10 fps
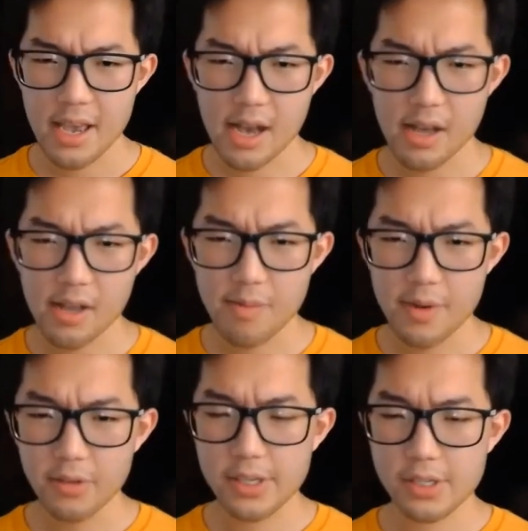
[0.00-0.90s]
the
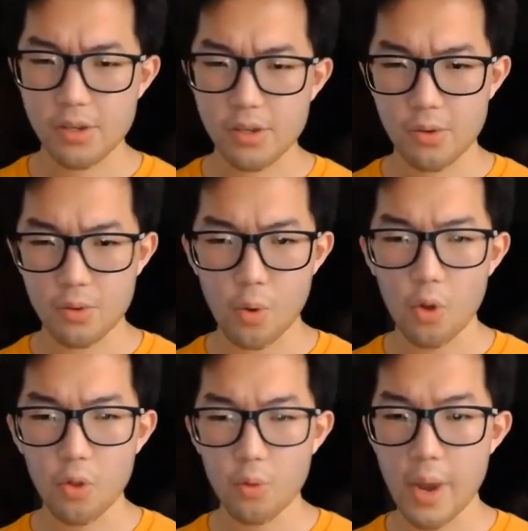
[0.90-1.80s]
Middle East,
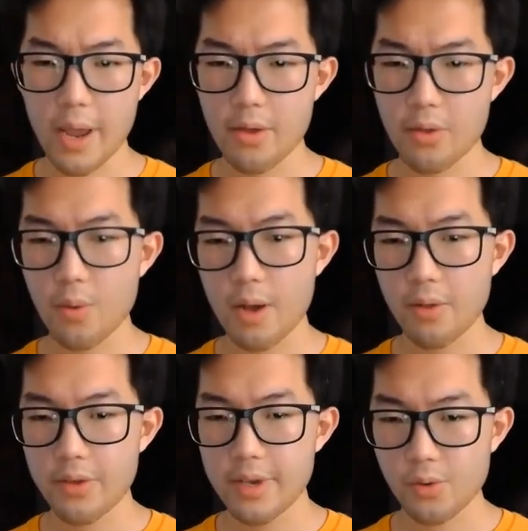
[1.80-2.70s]
all the way
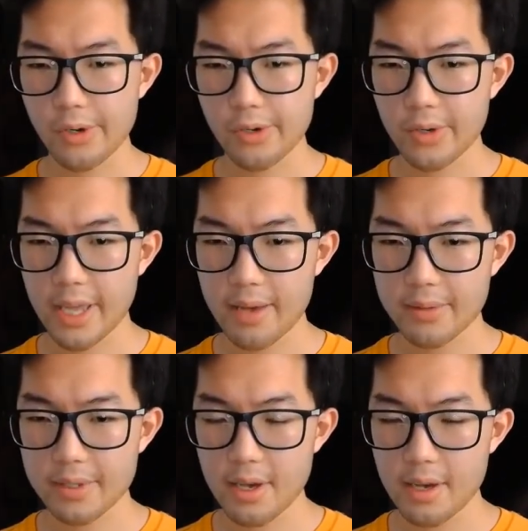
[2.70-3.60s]
throughout the historical
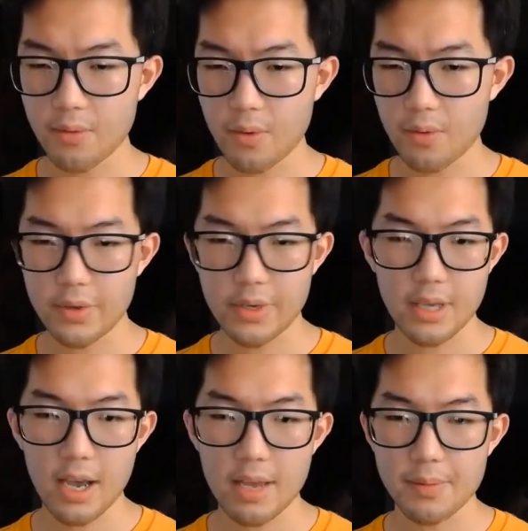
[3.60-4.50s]
accounts of the
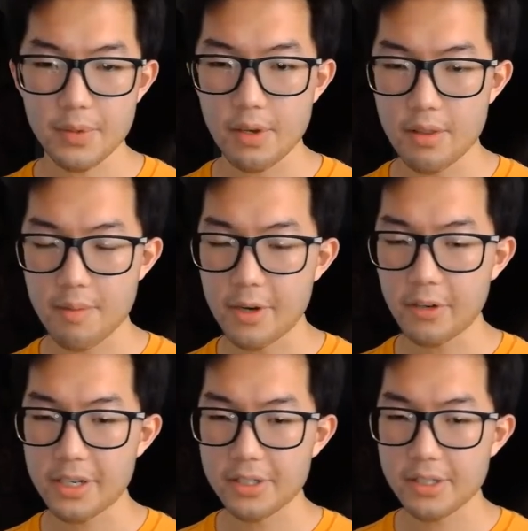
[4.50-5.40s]
times, the
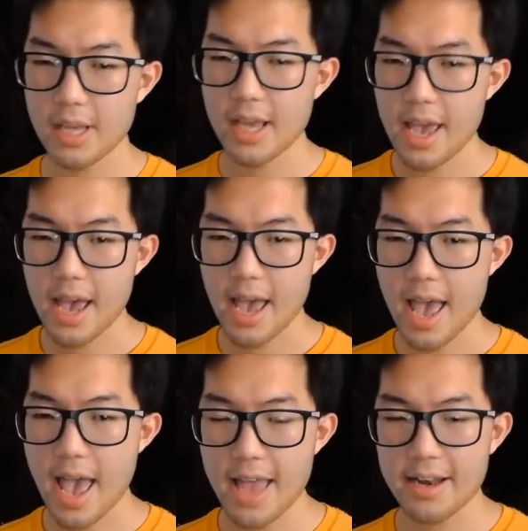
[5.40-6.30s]
Middle Ages.
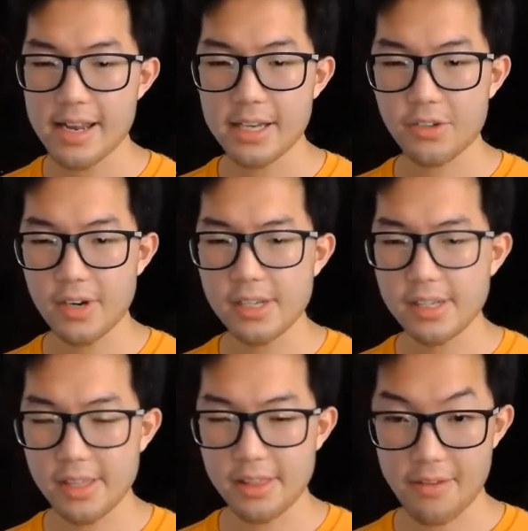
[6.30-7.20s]
And it's
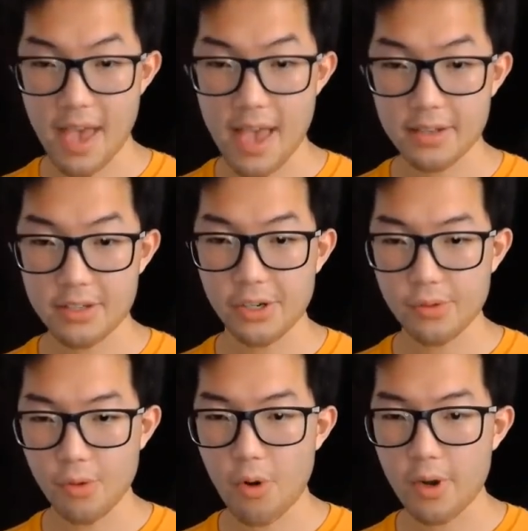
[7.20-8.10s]
crazy that they've had such
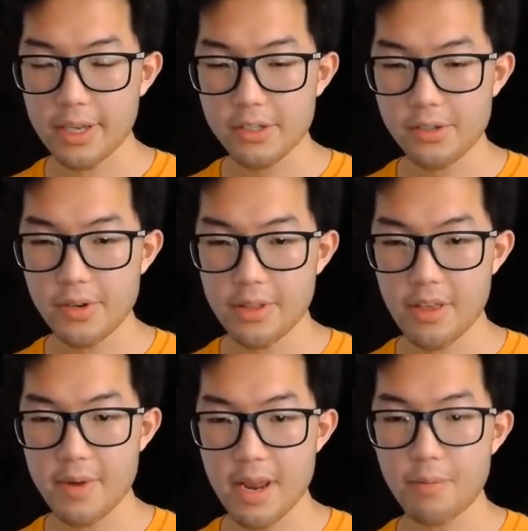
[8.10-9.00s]
a long history and that
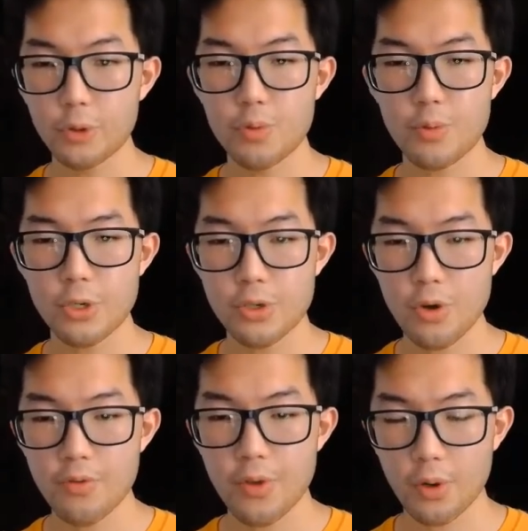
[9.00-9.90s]
they've been able to
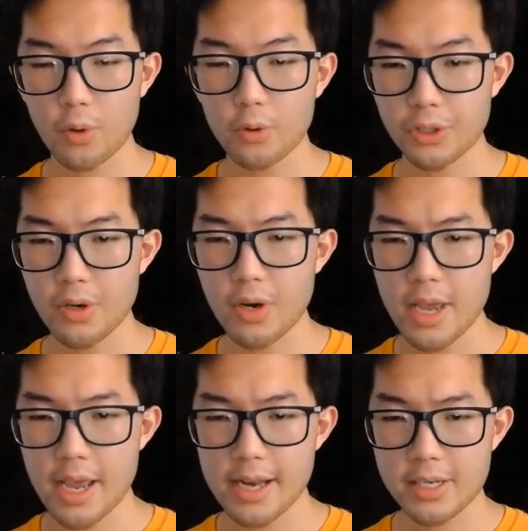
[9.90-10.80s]
preserve their culture.
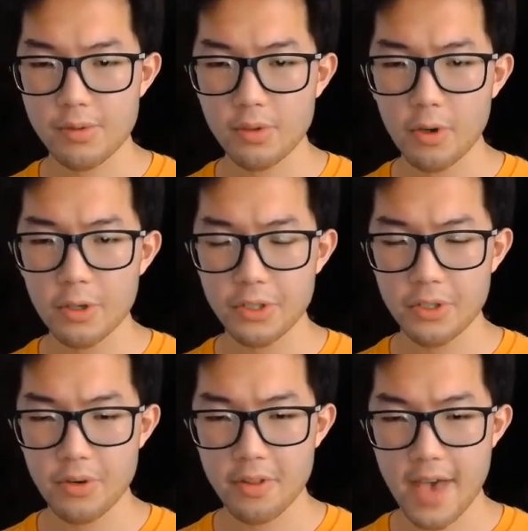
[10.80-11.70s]
And it's largely
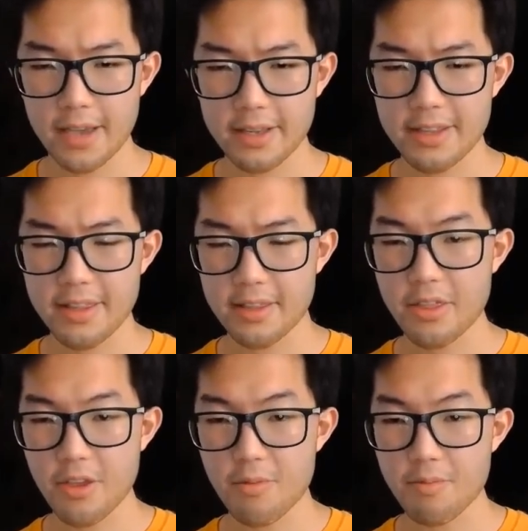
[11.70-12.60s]
due to the fact, I think,
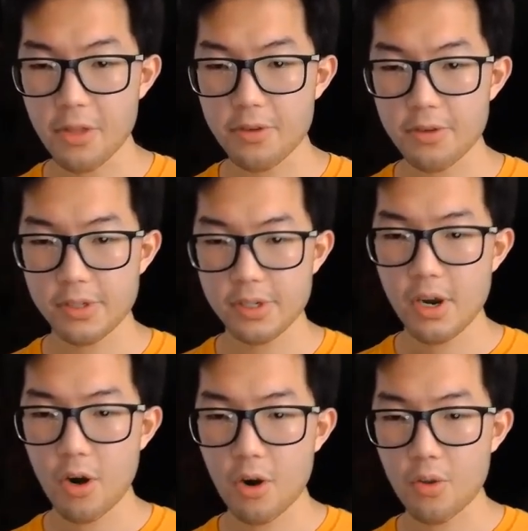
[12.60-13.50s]
that their mothers
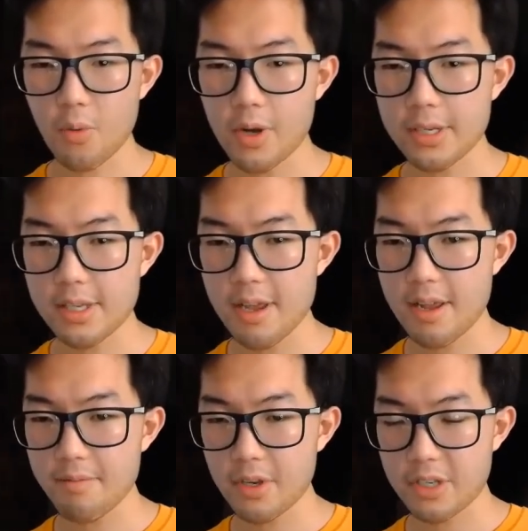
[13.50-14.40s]
are the ones
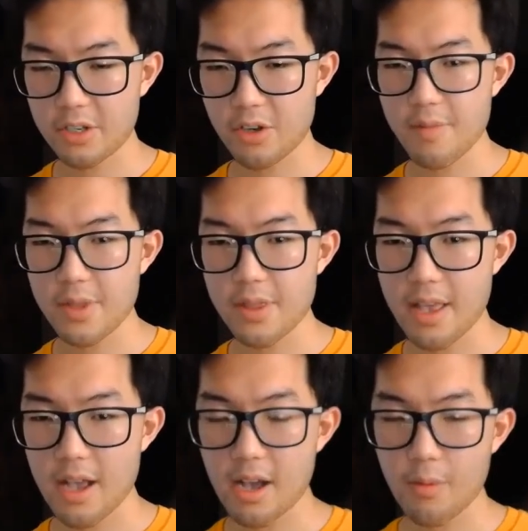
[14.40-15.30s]
that
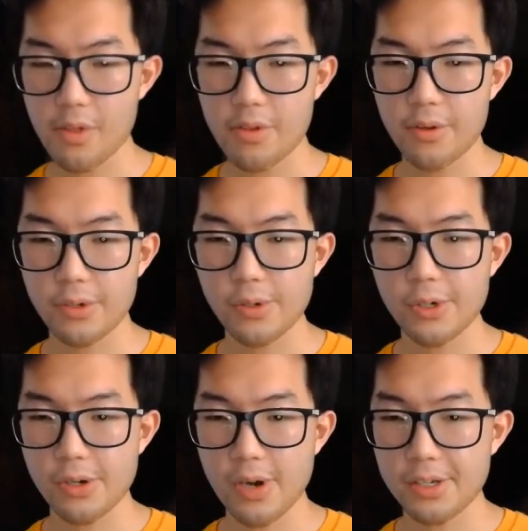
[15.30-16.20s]
determined whether they're
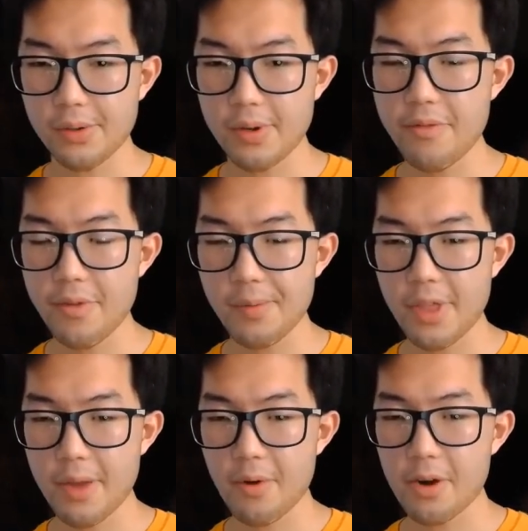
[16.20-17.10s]
Jewish or not. So even
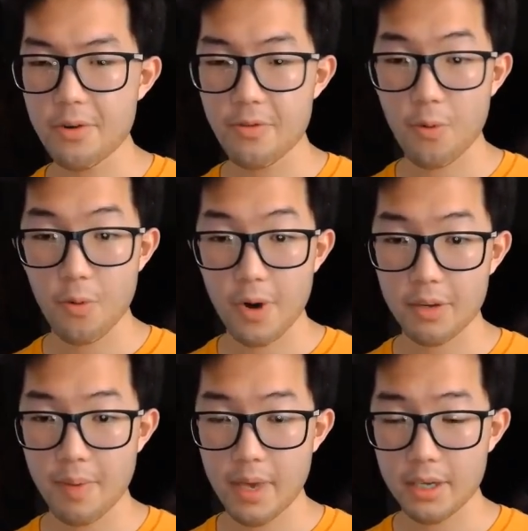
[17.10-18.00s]
when they were under foreign
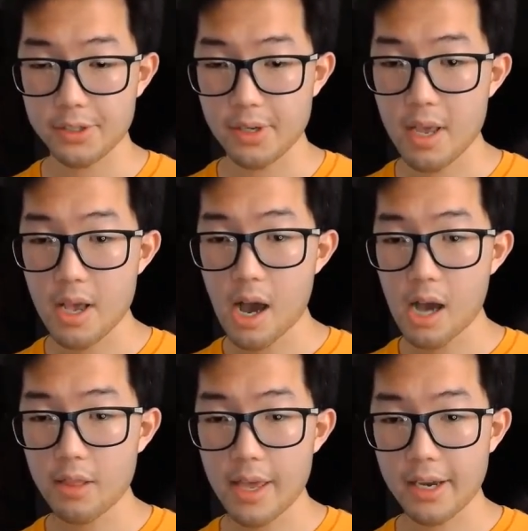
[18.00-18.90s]
occupation,
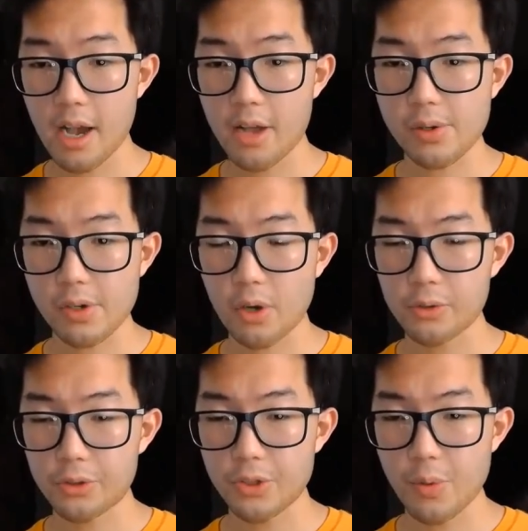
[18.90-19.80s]
unlike other
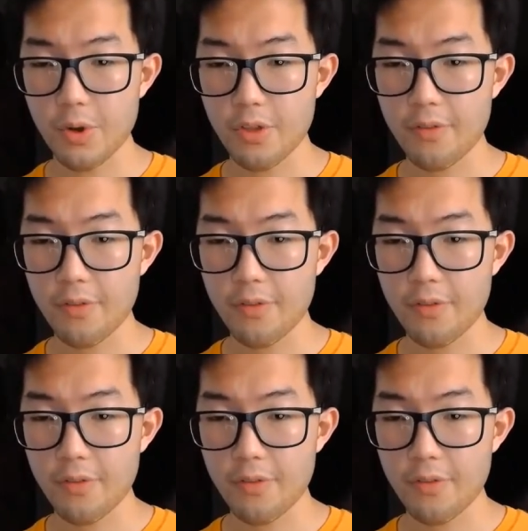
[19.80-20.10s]
cultures where the